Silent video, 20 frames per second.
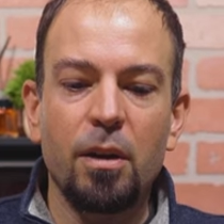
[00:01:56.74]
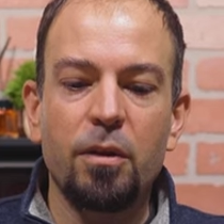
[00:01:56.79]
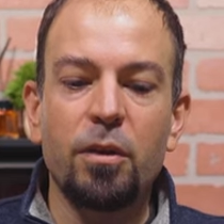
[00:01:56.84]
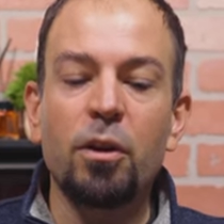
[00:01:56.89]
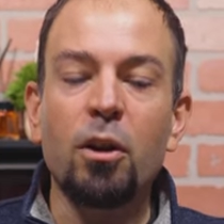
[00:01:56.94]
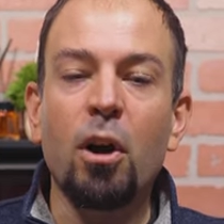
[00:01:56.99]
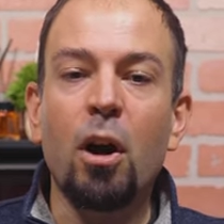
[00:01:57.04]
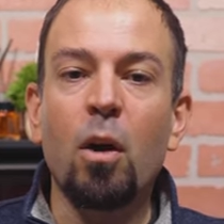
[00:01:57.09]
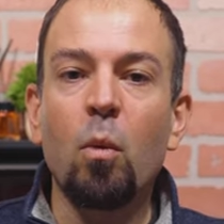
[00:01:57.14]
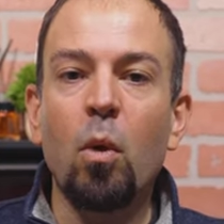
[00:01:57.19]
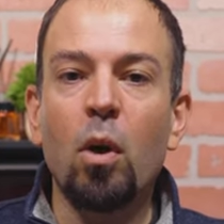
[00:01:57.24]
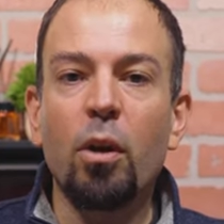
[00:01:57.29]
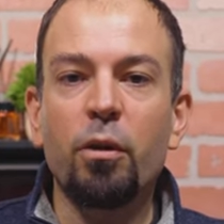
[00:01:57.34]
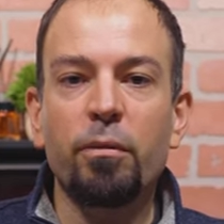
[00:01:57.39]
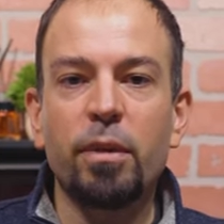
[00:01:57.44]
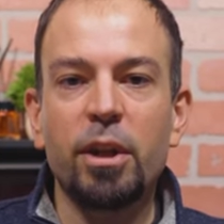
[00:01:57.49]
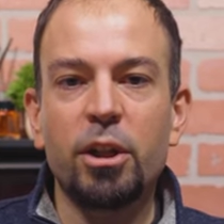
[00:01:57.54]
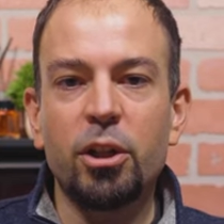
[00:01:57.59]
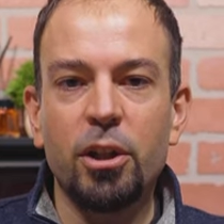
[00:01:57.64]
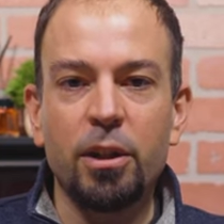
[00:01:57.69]
The Narwhal
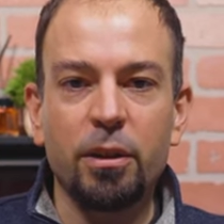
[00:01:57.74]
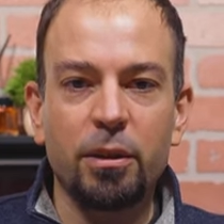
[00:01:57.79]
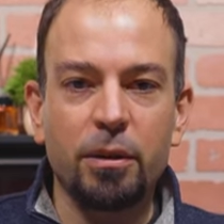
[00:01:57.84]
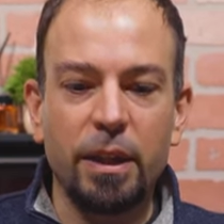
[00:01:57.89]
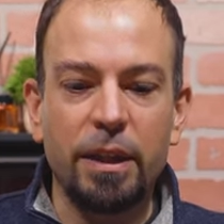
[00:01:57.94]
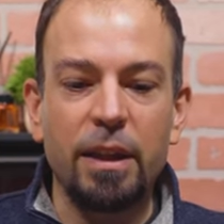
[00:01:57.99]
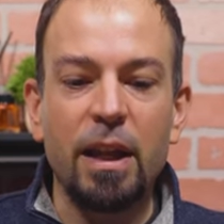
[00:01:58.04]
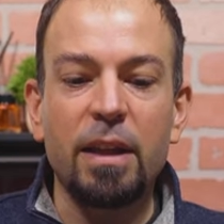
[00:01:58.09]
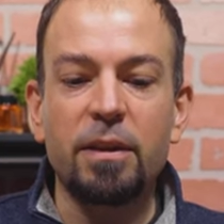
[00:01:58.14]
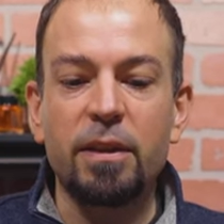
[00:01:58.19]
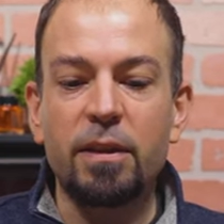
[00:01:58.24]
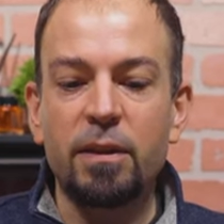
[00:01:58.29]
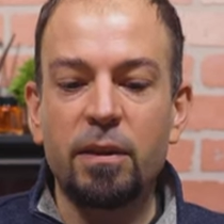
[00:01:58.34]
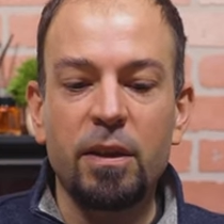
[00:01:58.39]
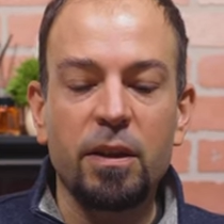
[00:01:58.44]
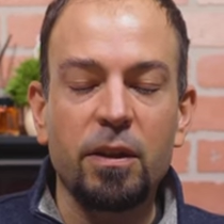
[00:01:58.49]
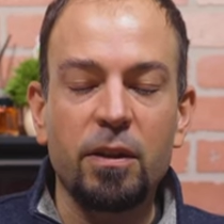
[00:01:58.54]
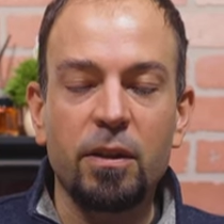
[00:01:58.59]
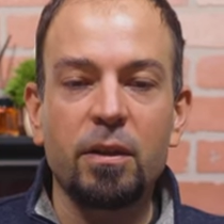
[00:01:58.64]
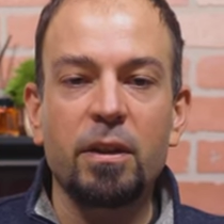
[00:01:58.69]
original, and that's
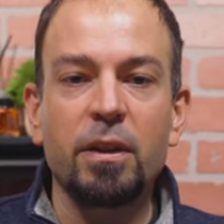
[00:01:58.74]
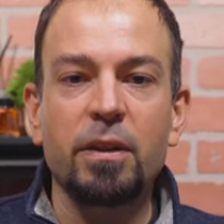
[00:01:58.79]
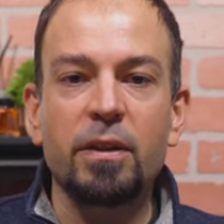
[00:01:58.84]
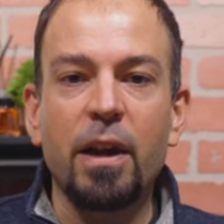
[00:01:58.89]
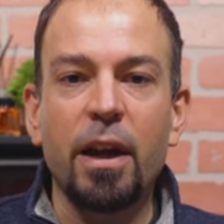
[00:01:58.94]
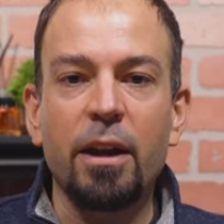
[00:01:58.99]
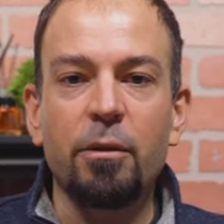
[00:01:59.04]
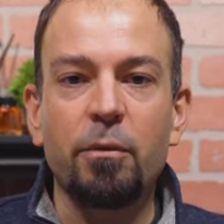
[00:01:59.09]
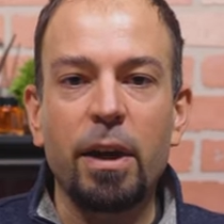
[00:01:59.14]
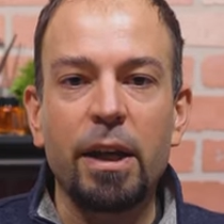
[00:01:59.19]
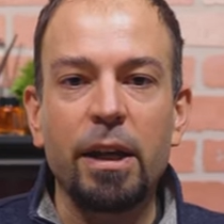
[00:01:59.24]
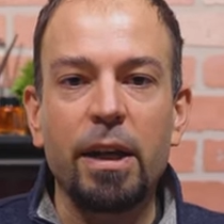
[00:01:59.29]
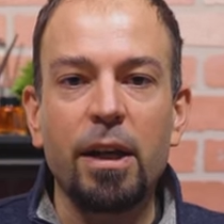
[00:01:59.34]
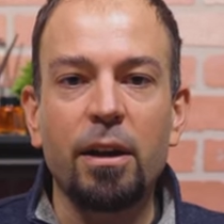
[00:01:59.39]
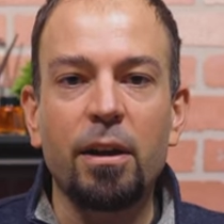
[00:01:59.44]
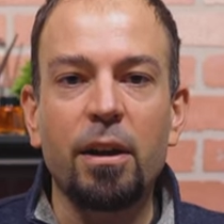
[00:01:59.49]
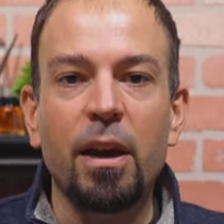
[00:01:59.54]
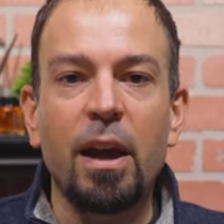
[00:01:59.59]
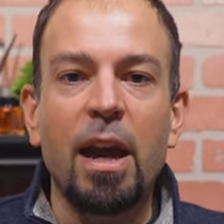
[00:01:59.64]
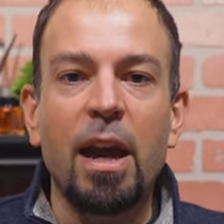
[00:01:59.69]
this design right here,